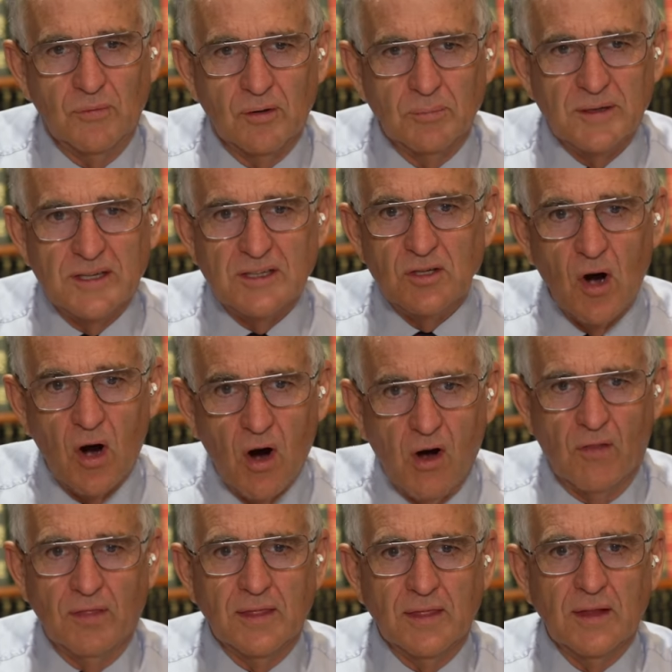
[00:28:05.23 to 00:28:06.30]
They'll be
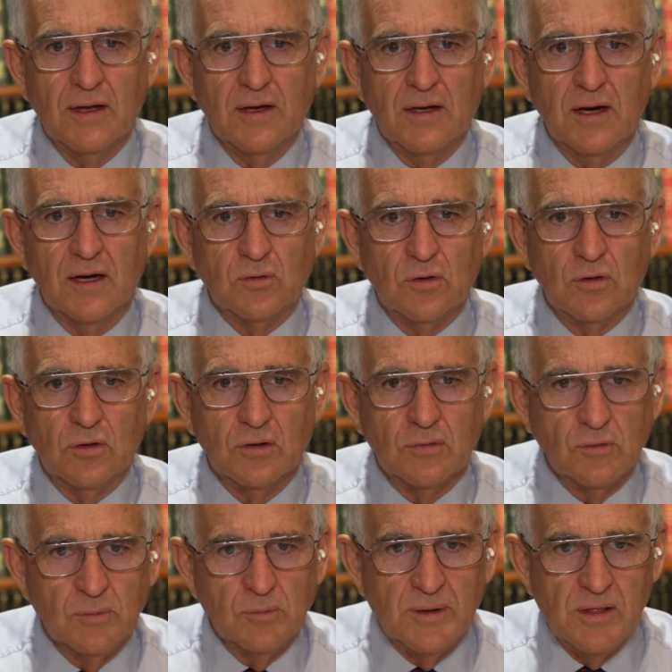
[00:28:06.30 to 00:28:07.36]
gone, and all that
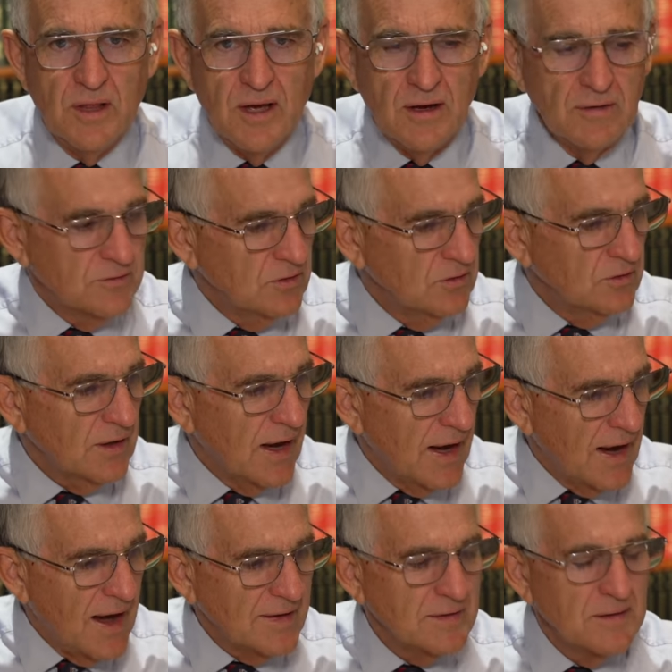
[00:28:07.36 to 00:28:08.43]
will be left is
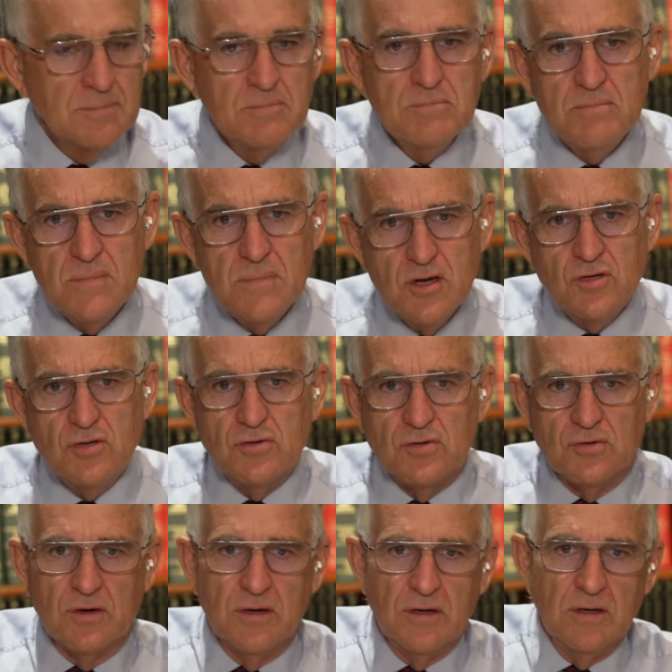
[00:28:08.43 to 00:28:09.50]
utter
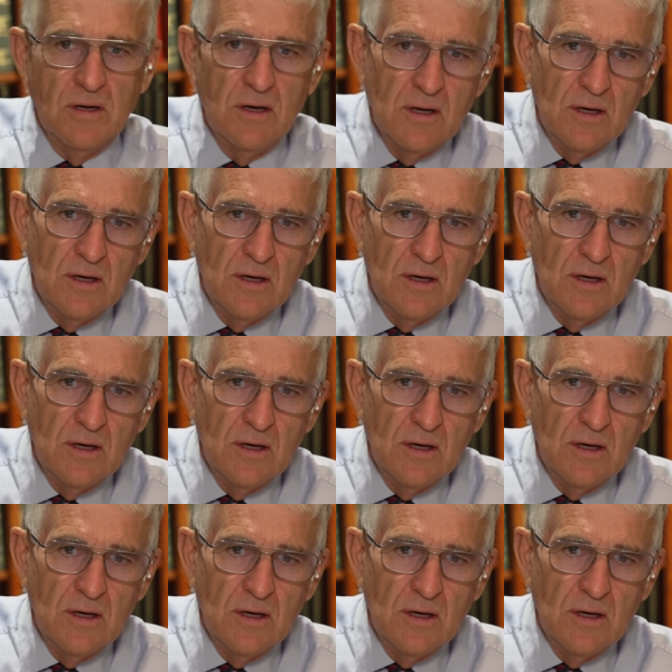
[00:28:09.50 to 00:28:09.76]
misery,